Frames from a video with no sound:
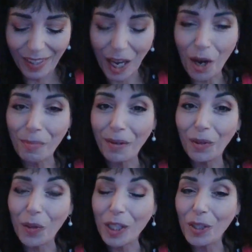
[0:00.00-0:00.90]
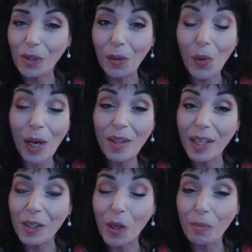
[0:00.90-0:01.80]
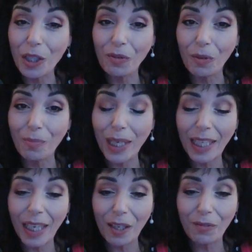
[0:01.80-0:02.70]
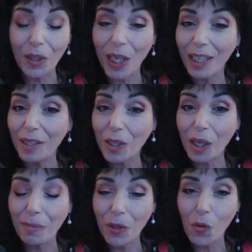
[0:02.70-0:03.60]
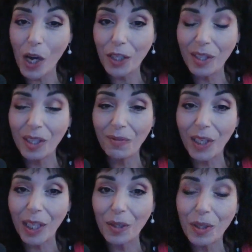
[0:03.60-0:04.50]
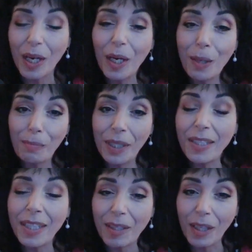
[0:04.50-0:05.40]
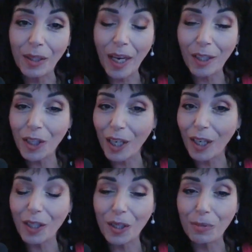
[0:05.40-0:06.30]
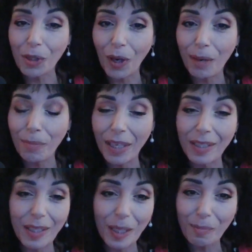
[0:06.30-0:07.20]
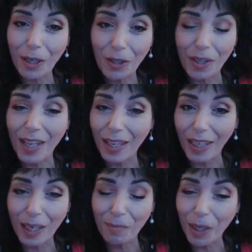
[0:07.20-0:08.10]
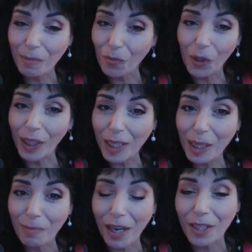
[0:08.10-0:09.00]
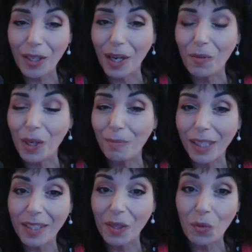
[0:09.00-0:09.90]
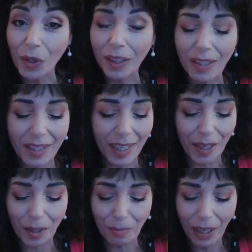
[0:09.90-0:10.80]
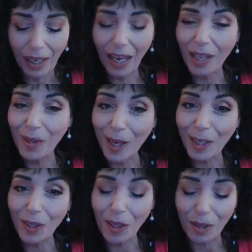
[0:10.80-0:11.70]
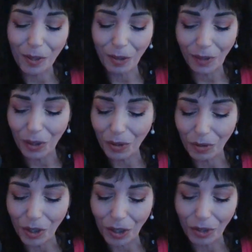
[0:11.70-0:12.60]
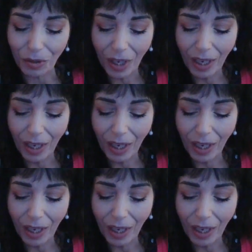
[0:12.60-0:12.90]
I hope everyone's doing well. Thanks so much for being here, for taking the time to watch these videos. Please hit the like, share, and subscribe buttons, especially that like button. Really smash that one because it really does help. And thank you to those of you who do,